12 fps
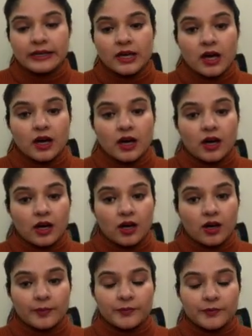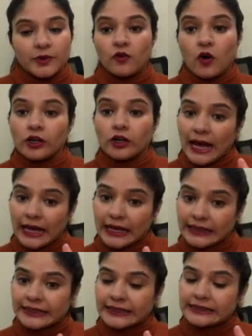what
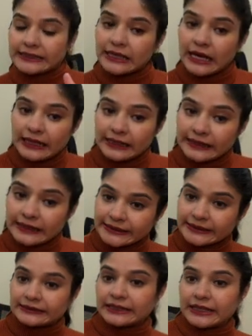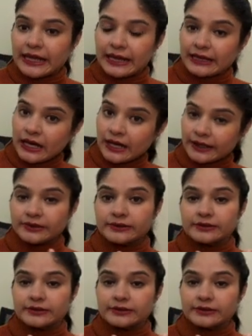alkanes, alkenes and alkynes,